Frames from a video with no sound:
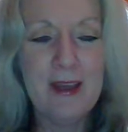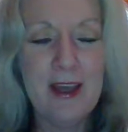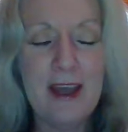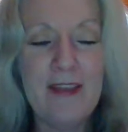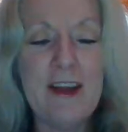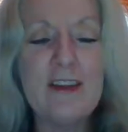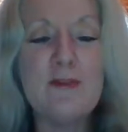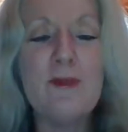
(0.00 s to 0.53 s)

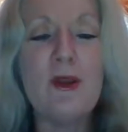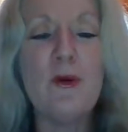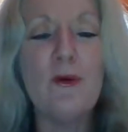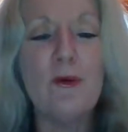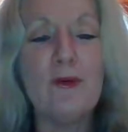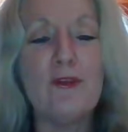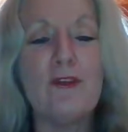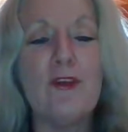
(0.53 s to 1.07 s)
And that's
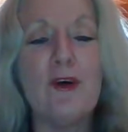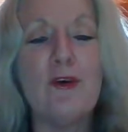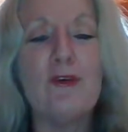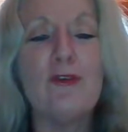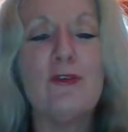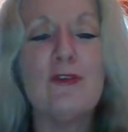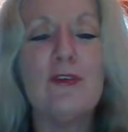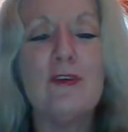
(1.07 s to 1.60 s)
because
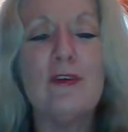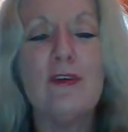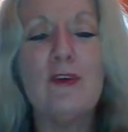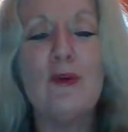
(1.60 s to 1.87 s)
those